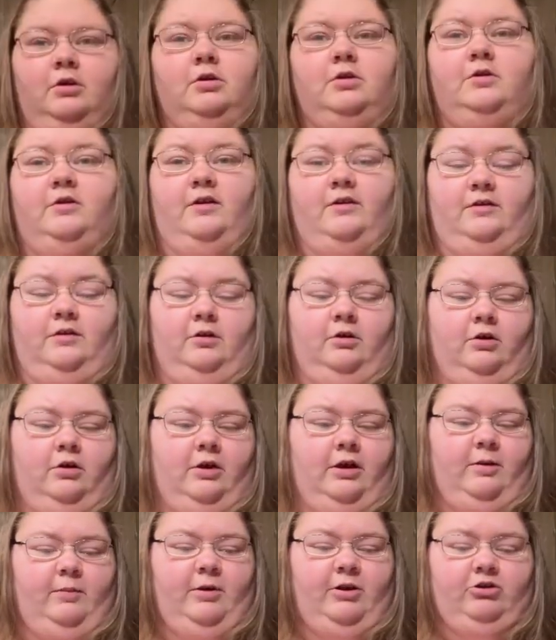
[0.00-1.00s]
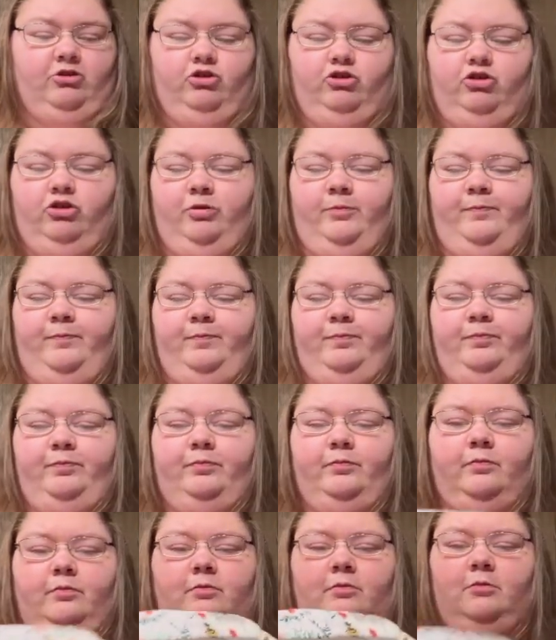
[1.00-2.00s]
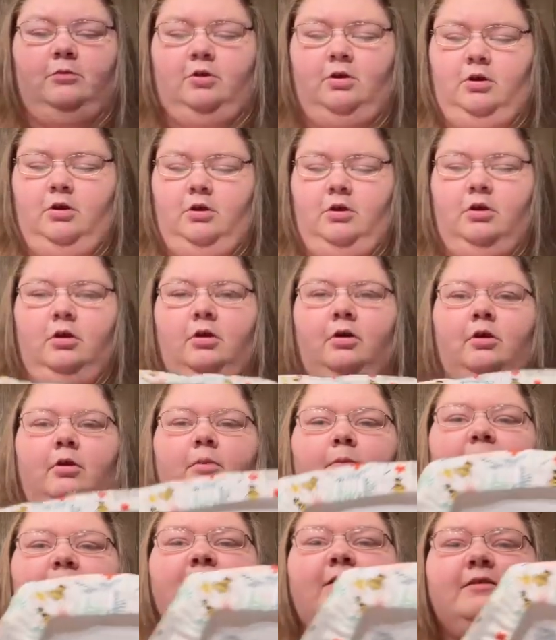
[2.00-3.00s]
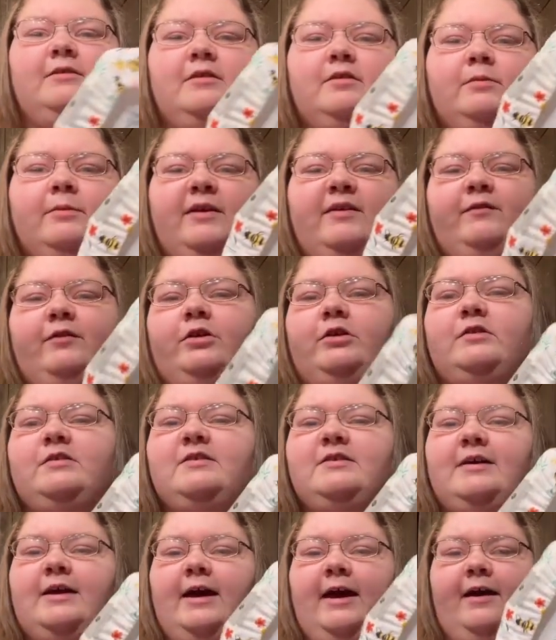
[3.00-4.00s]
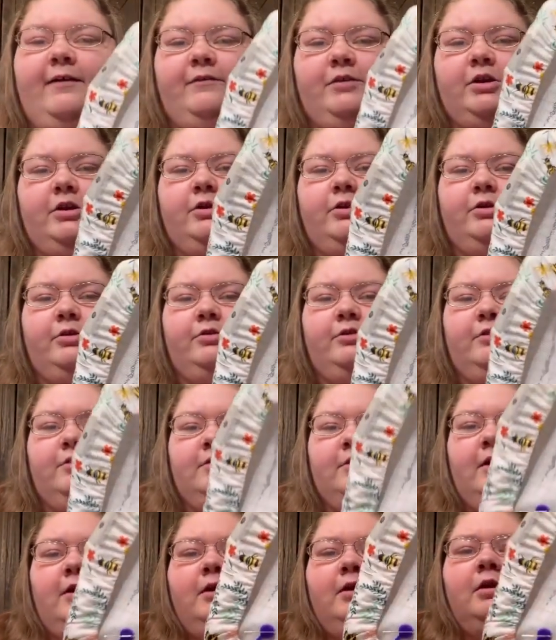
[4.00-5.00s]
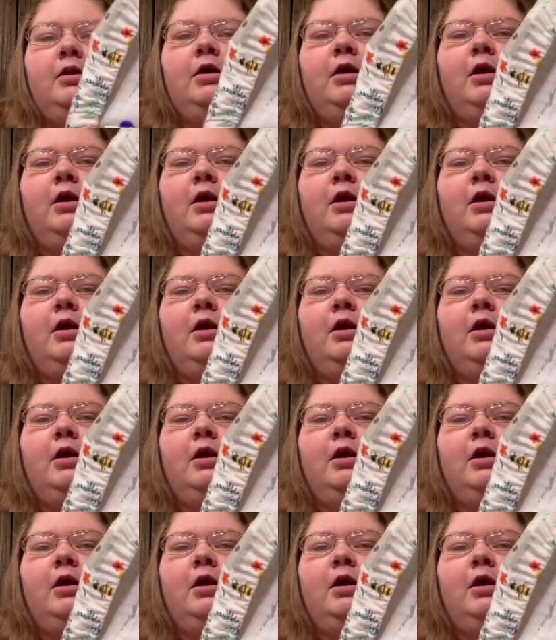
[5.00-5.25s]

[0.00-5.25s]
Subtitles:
doesn't look like much, but this is my first Heaven and Earth design.